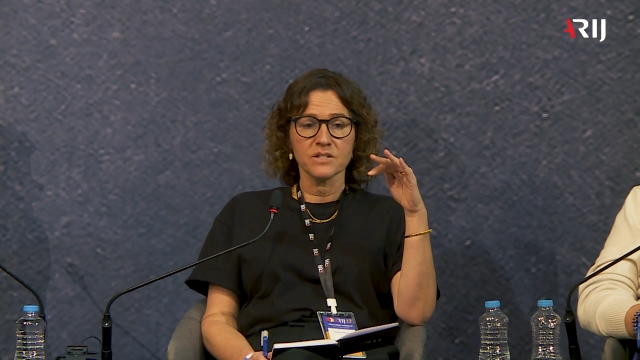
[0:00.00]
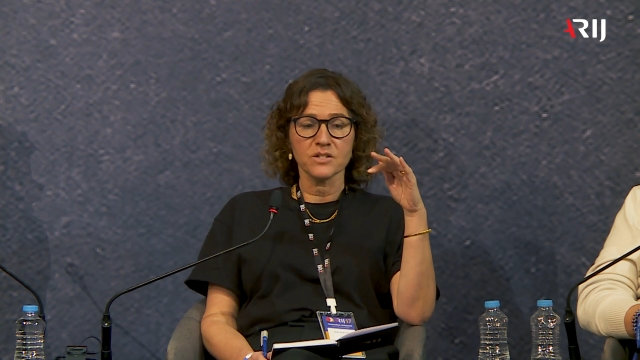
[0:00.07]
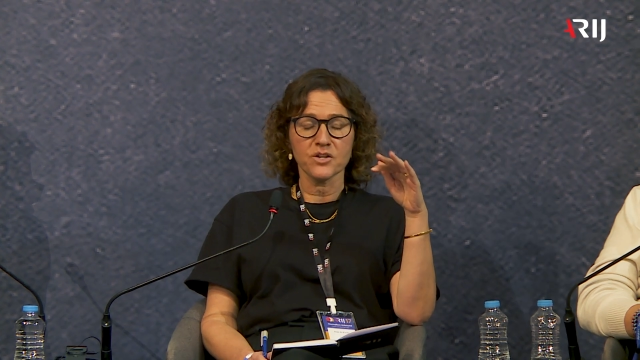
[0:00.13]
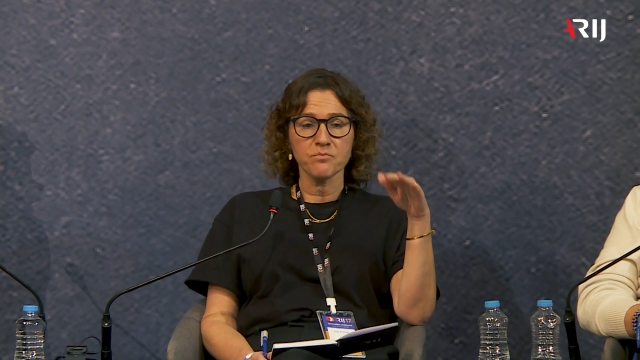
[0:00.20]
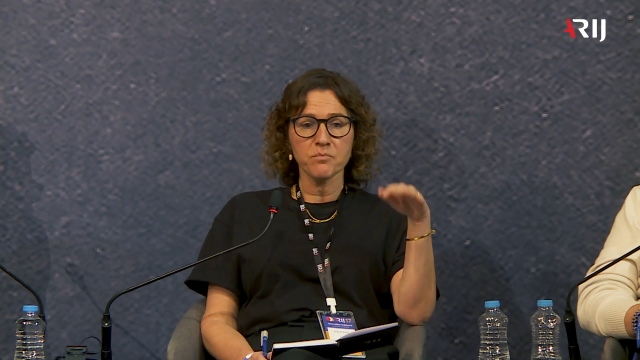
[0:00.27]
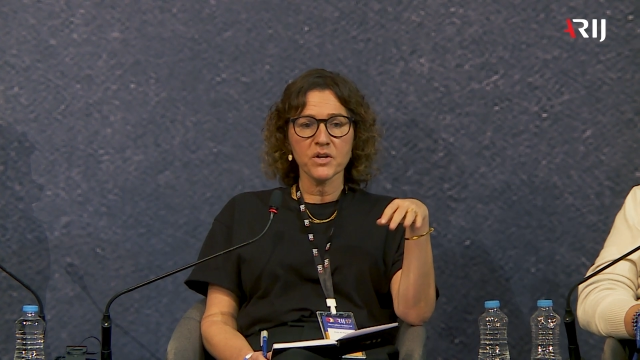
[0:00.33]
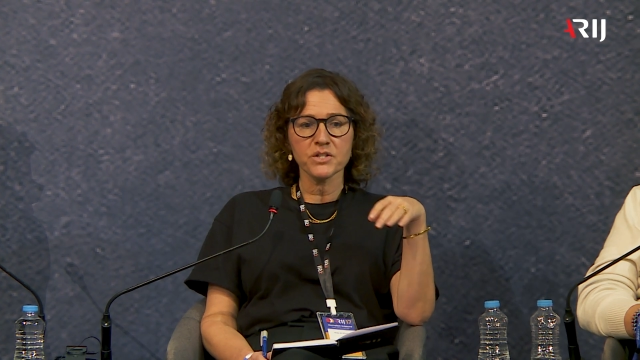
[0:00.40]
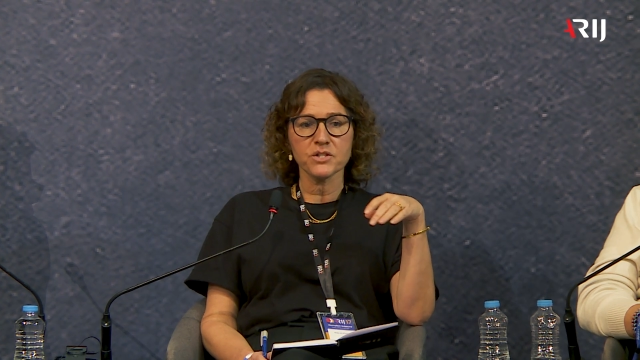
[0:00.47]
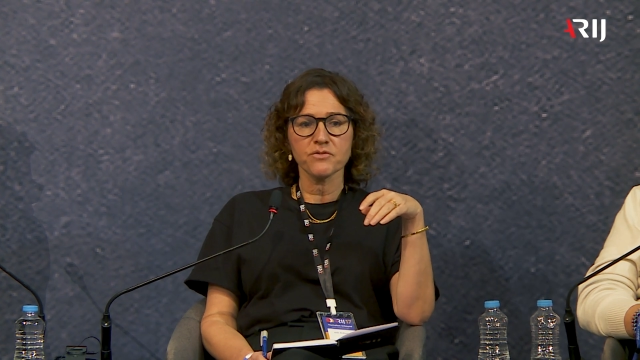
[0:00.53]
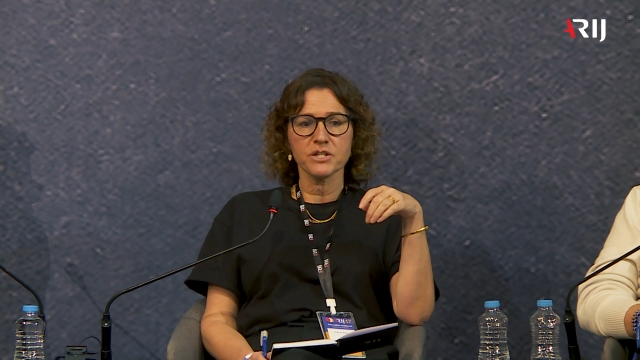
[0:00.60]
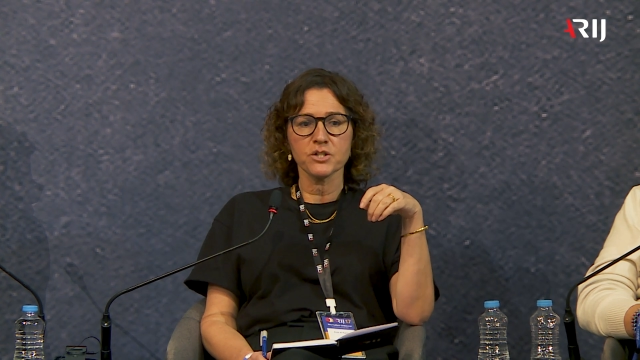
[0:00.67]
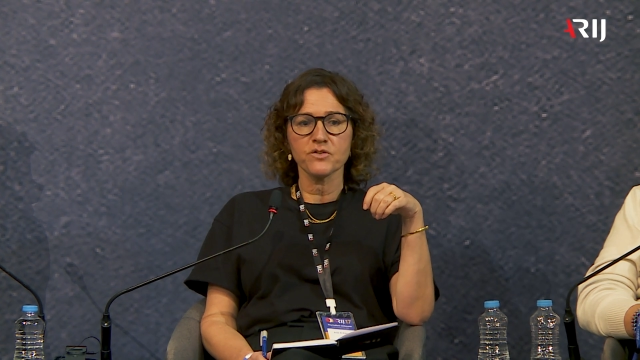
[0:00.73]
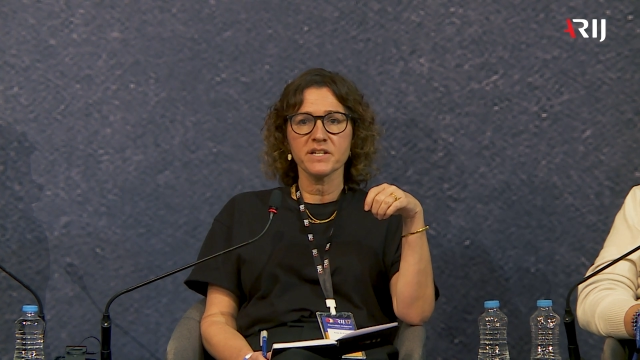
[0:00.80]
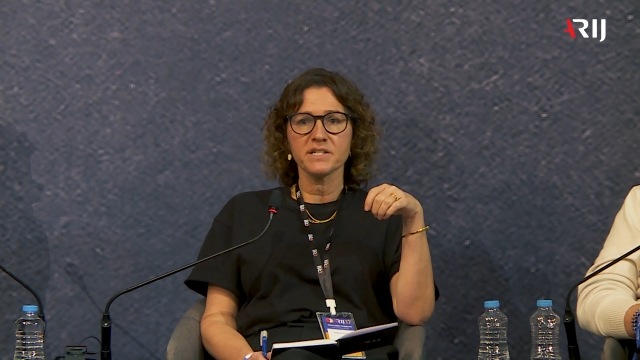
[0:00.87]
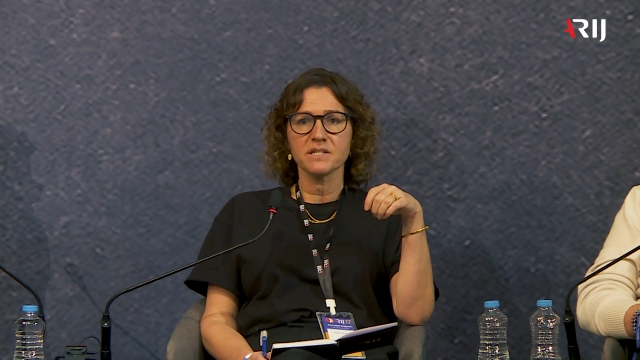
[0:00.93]
sort of monitoring
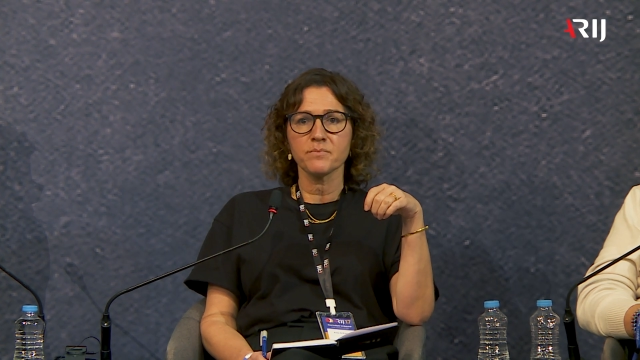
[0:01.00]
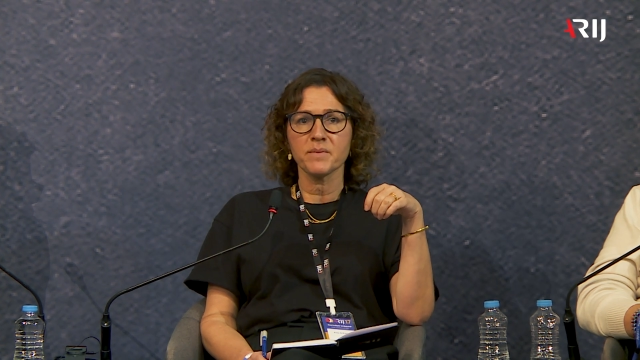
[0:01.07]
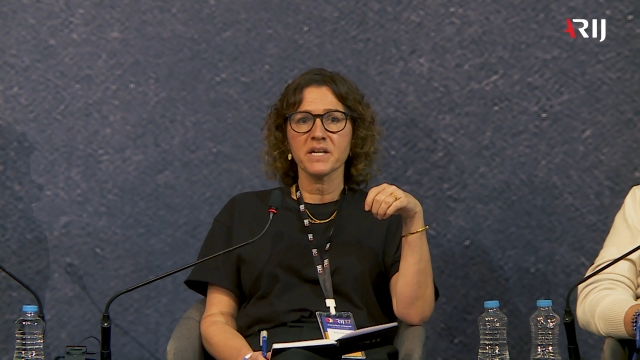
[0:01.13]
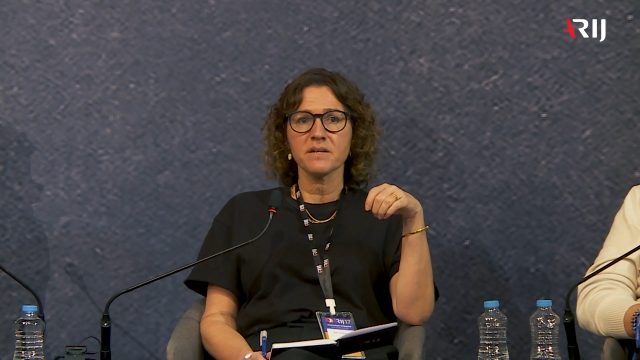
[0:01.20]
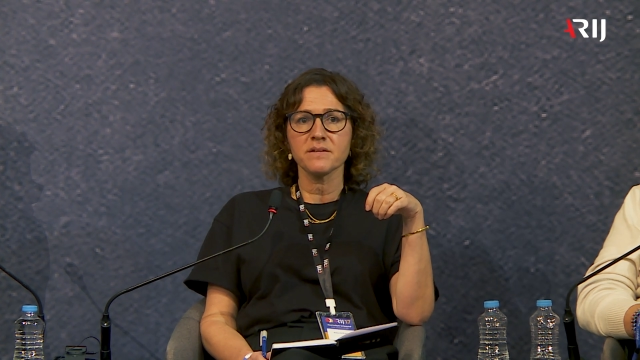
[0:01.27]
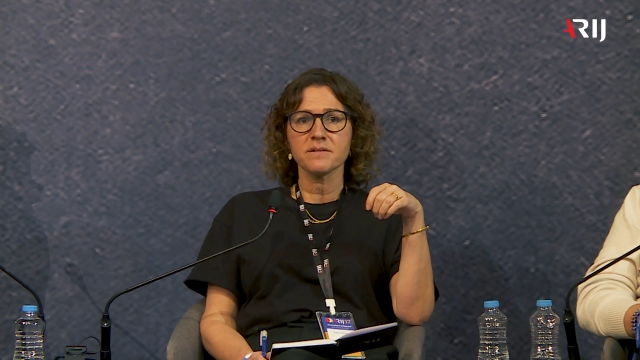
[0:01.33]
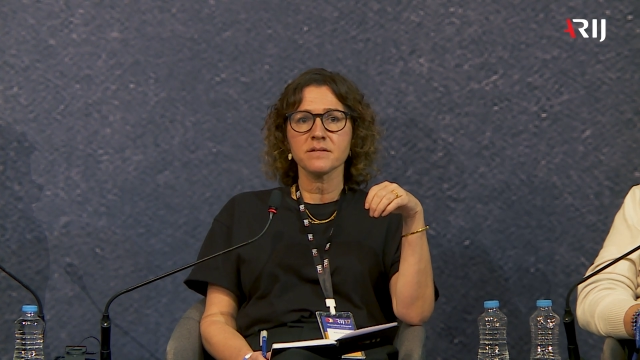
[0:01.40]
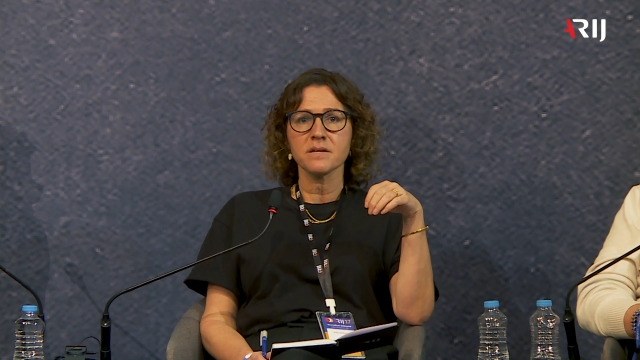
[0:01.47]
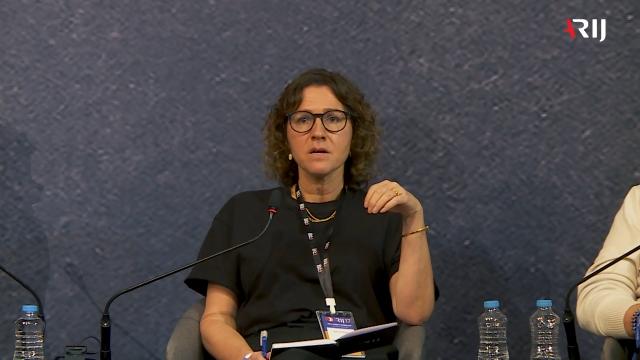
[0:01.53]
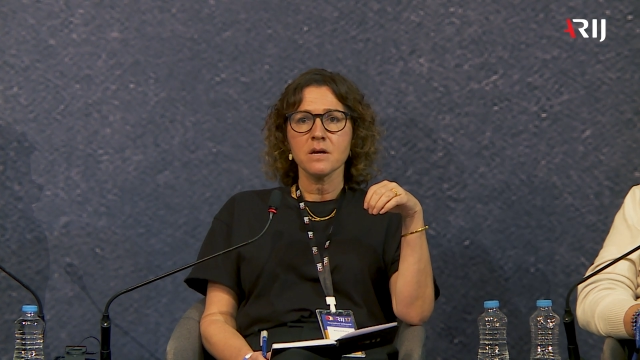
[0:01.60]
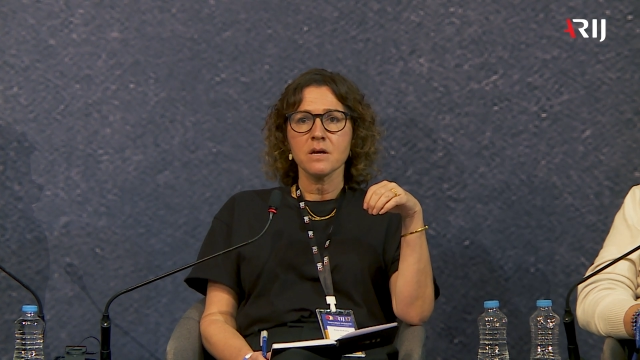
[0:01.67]
trends because,